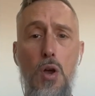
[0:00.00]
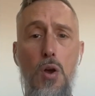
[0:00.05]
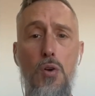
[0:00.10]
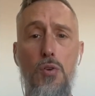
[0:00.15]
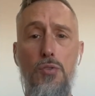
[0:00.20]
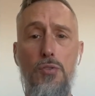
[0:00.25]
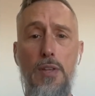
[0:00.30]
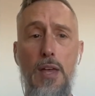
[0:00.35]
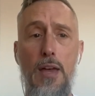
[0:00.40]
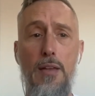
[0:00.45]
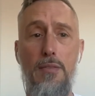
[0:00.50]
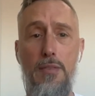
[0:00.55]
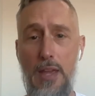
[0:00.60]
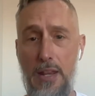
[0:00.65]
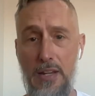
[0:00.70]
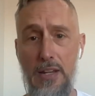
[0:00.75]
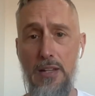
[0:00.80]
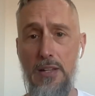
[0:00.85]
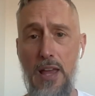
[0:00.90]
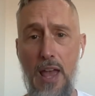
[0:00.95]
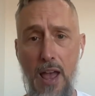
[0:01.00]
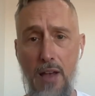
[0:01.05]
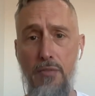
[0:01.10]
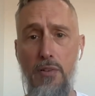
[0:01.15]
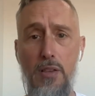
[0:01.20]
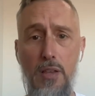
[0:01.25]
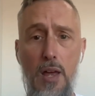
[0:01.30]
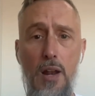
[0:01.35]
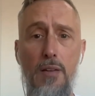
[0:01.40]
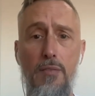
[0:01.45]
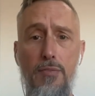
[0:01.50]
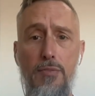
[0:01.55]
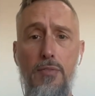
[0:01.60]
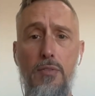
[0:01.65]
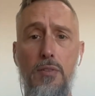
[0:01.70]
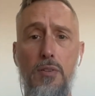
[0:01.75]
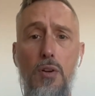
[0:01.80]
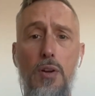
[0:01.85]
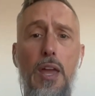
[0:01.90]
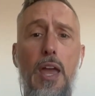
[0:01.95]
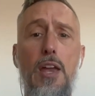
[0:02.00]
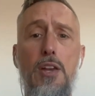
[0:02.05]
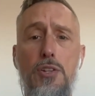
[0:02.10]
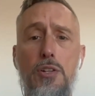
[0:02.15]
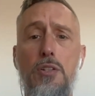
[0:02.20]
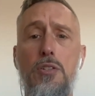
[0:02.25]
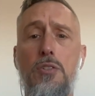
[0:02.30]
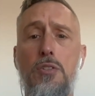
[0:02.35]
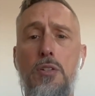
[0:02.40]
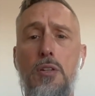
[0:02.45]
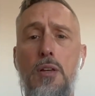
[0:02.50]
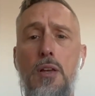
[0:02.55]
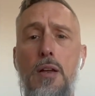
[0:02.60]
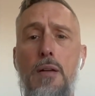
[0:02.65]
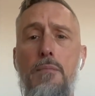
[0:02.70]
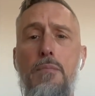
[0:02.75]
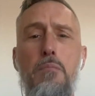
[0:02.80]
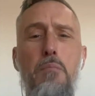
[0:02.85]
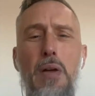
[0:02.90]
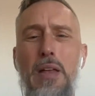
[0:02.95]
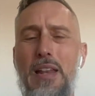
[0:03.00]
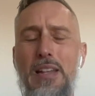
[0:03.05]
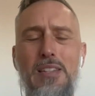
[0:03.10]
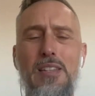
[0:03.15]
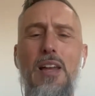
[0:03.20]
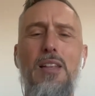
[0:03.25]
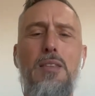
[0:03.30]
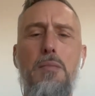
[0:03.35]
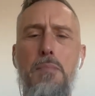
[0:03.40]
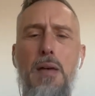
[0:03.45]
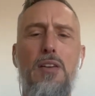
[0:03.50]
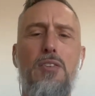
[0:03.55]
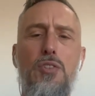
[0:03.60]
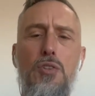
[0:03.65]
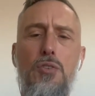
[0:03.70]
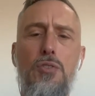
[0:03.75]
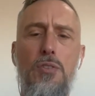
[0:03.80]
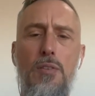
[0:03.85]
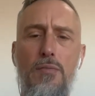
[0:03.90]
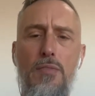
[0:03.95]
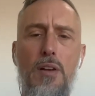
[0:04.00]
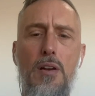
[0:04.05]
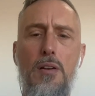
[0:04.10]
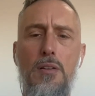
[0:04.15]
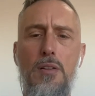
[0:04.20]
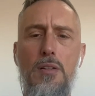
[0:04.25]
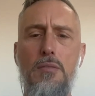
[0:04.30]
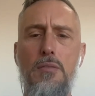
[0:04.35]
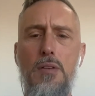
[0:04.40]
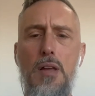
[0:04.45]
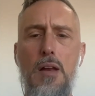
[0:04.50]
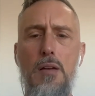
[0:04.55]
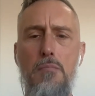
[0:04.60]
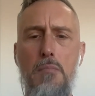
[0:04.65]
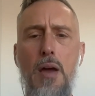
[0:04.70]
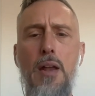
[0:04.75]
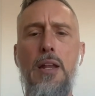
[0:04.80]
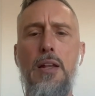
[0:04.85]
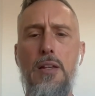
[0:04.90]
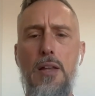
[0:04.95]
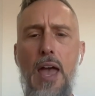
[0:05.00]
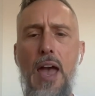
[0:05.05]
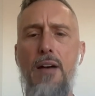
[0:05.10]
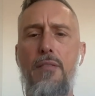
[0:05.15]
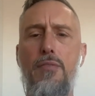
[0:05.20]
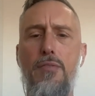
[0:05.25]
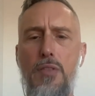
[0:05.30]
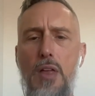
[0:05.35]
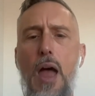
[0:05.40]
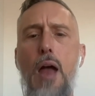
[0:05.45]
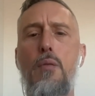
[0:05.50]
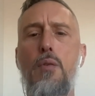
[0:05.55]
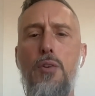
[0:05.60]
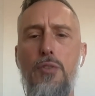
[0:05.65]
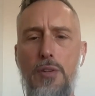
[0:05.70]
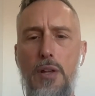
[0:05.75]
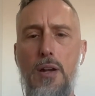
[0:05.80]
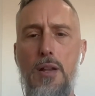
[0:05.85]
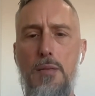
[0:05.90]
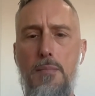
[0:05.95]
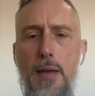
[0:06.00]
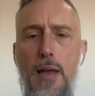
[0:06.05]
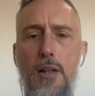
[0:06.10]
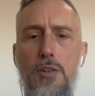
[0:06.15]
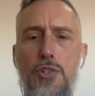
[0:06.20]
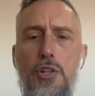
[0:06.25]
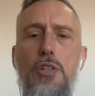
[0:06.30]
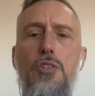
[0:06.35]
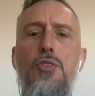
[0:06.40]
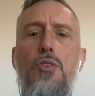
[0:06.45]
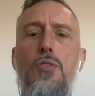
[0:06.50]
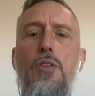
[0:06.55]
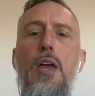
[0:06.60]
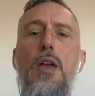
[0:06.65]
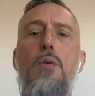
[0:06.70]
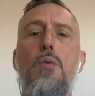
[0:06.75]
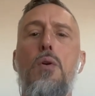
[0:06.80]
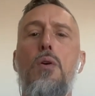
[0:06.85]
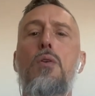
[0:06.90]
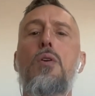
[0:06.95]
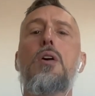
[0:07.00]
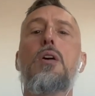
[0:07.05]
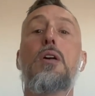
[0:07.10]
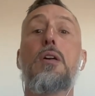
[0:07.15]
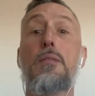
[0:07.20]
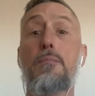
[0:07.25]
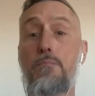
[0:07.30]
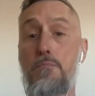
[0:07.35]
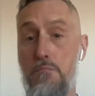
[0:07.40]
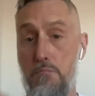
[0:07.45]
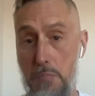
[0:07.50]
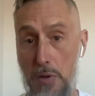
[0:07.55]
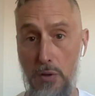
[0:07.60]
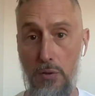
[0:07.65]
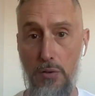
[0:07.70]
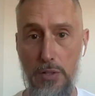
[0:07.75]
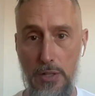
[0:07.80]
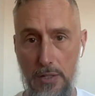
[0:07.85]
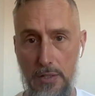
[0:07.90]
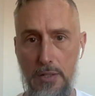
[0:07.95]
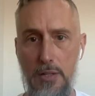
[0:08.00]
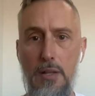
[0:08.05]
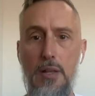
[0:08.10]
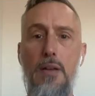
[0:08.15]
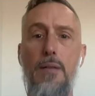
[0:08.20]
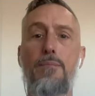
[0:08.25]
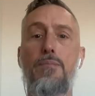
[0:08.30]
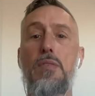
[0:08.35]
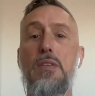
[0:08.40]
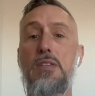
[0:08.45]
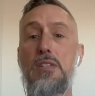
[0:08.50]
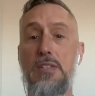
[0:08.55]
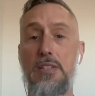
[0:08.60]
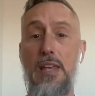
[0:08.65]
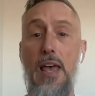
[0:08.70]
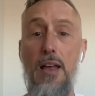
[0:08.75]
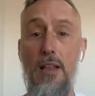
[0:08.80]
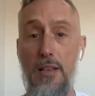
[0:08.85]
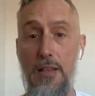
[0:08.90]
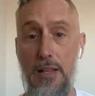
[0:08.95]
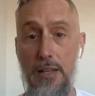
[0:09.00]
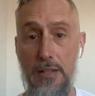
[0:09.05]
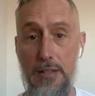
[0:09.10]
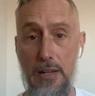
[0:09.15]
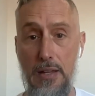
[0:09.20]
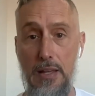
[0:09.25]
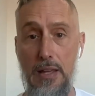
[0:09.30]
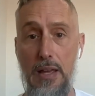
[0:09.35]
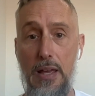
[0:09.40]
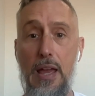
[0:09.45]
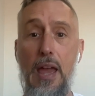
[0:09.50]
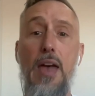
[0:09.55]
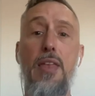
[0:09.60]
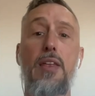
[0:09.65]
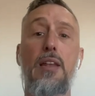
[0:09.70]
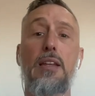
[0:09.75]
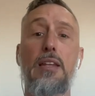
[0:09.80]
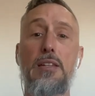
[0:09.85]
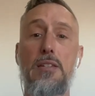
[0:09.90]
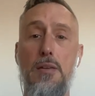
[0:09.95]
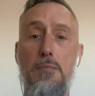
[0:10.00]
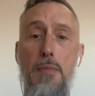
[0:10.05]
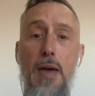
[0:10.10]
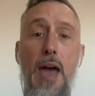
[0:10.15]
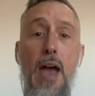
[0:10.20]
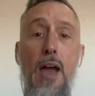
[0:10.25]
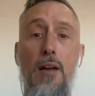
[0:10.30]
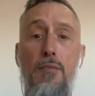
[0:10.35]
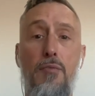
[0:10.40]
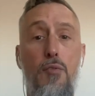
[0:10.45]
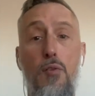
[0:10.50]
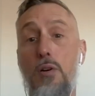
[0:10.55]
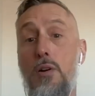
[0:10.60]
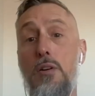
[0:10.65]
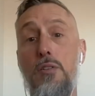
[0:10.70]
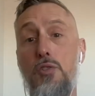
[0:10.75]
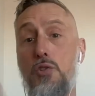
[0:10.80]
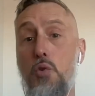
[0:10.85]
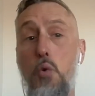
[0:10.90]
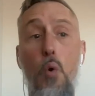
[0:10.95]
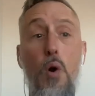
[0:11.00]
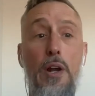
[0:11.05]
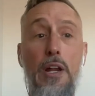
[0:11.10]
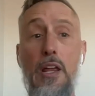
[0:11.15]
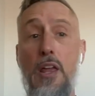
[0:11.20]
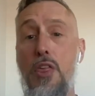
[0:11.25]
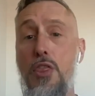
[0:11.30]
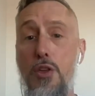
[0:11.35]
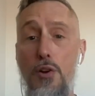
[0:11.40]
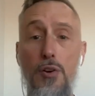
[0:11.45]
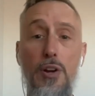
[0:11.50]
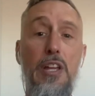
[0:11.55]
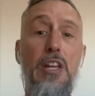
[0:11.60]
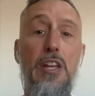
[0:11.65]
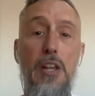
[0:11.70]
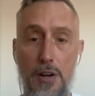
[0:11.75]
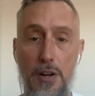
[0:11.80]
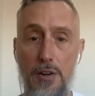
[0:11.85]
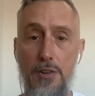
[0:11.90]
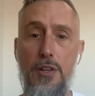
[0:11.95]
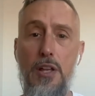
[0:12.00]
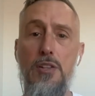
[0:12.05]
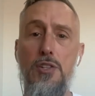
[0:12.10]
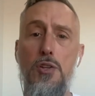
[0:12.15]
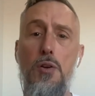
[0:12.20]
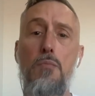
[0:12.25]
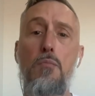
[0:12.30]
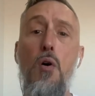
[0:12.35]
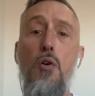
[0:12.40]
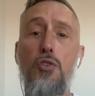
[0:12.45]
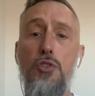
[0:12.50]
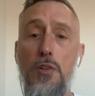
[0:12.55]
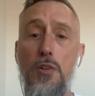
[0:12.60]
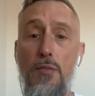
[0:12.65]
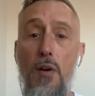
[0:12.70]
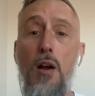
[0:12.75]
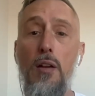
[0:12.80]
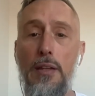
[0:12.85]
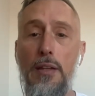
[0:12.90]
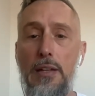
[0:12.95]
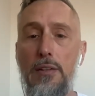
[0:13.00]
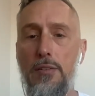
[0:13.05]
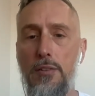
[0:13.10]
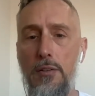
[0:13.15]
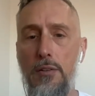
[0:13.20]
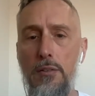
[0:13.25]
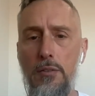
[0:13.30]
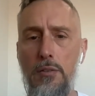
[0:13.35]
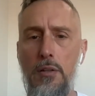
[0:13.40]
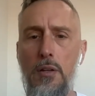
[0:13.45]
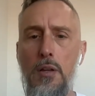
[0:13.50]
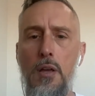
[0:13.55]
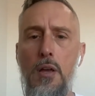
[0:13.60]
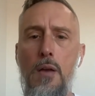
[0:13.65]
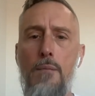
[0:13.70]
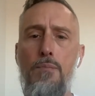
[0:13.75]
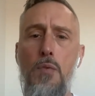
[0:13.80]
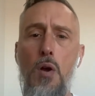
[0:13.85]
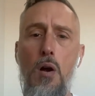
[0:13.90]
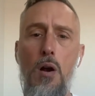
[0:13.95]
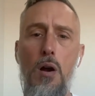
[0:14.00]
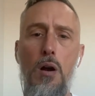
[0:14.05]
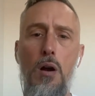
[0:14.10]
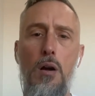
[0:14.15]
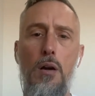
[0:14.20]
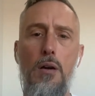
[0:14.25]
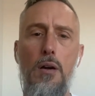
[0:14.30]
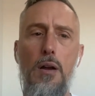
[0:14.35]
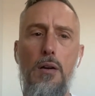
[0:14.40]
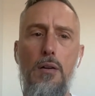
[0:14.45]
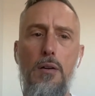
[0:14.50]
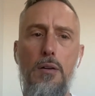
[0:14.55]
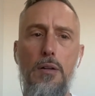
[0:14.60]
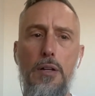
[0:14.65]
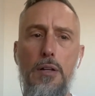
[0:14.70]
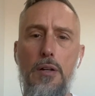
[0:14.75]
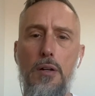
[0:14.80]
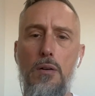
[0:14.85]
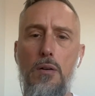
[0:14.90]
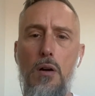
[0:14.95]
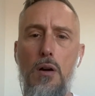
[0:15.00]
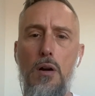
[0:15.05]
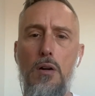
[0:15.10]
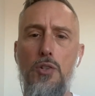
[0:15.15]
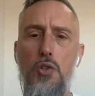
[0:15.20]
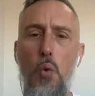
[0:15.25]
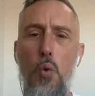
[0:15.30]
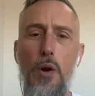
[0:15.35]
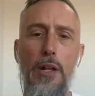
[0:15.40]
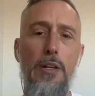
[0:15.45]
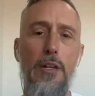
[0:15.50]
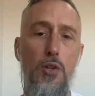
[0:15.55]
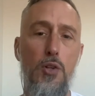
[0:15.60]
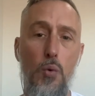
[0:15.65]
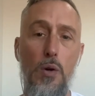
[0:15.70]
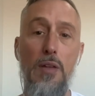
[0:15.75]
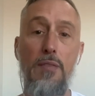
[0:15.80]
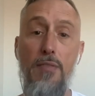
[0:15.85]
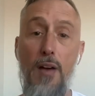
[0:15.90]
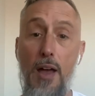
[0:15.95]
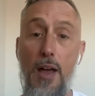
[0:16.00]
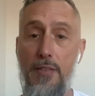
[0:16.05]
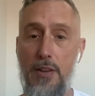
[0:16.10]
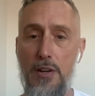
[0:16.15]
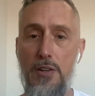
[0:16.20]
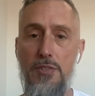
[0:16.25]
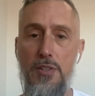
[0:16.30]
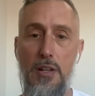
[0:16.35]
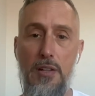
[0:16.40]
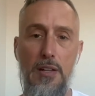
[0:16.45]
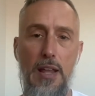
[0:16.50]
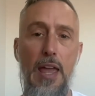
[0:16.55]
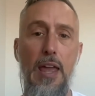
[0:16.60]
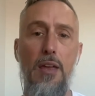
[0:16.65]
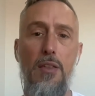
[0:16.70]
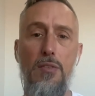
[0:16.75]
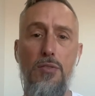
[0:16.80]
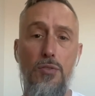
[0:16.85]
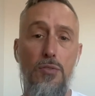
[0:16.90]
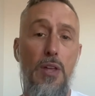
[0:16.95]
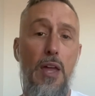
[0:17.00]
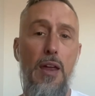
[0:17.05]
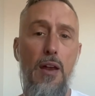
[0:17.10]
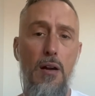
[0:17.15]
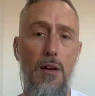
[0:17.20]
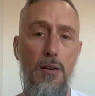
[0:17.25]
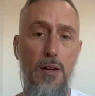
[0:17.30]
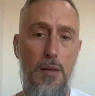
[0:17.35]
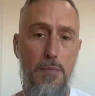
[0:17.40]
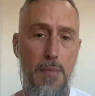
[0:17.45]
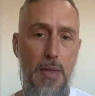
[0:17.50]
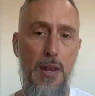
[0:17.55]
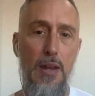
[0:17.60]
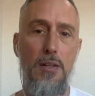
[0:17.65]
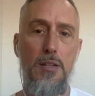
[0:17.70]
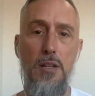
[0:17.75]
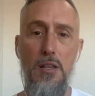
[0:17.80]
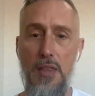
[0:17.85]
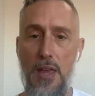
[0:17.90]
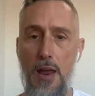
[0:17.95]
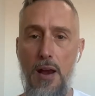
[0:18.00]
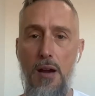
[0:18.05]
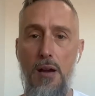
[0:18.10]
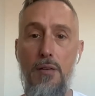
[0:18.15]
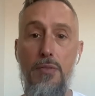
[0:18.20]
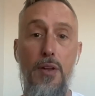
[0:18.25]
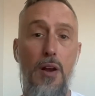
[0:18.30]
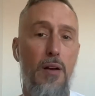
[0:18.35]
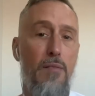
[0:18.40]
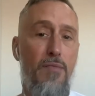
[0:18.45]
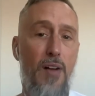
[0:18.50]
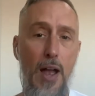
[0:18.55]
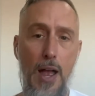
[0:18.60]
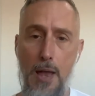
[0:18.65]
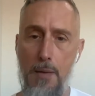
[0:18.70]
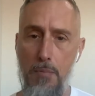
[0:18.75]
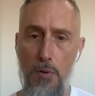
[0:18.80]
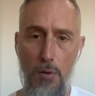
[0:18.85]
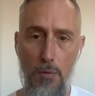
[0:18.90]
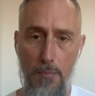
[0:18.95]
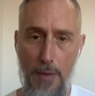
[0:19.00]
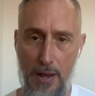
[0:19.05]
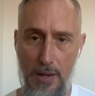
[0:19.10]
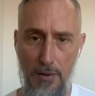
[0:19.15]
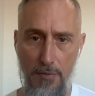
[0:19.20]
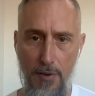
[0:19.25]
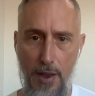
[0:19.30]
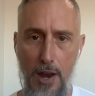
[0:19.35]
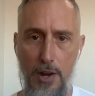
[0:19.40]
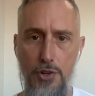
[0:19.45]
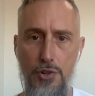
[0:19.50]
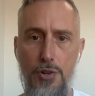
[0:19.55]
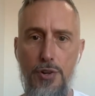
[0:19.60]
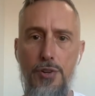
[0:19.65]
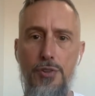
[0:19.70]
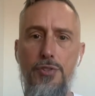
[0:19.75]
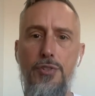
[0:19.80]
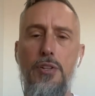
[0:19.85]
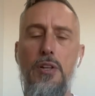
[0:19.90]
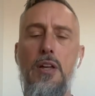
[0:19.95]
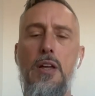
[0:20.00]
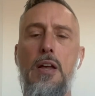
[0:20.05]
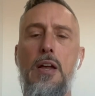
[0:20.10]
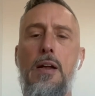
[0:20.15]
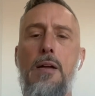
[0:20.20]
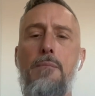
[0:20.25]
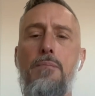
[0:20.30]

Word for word: knows that they need to have a lot of locations, but it's not the best use of their, their money to have that real estate on the balance sheet. So they will build it, sell it, and then lease it back for 20, 30 years. And so most of our leases are, are you know are 20 to 25 years in length. So they are committed to their their viable manufacturers.